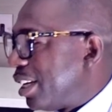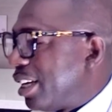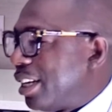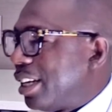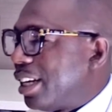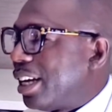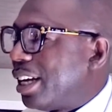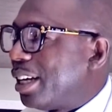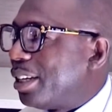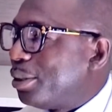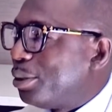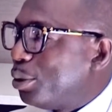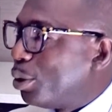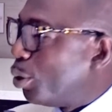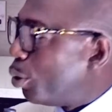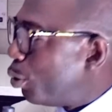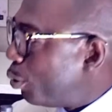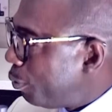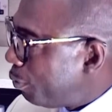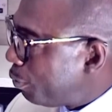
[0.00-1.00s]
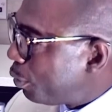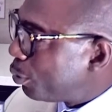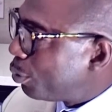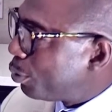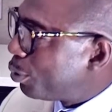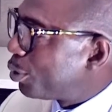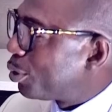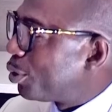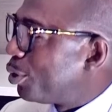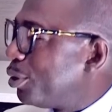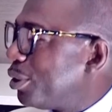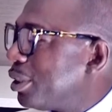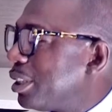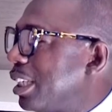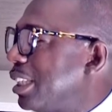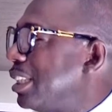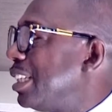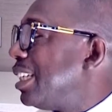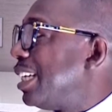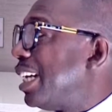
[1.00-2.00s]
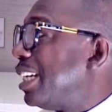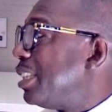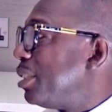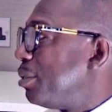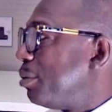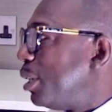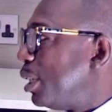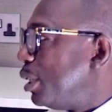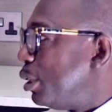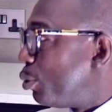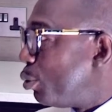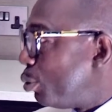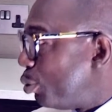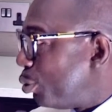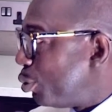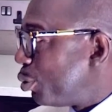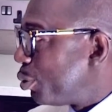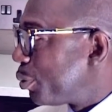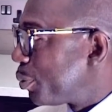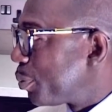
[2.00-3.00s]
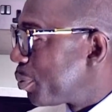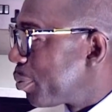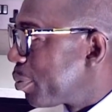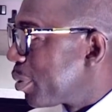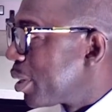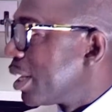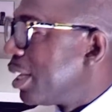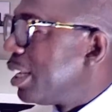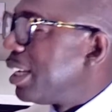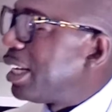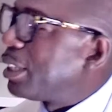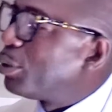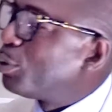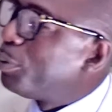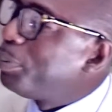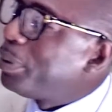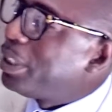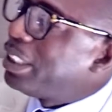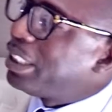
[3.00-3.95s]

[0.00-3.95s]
And your own view, no, so no, search journalism, and you're good. Now, so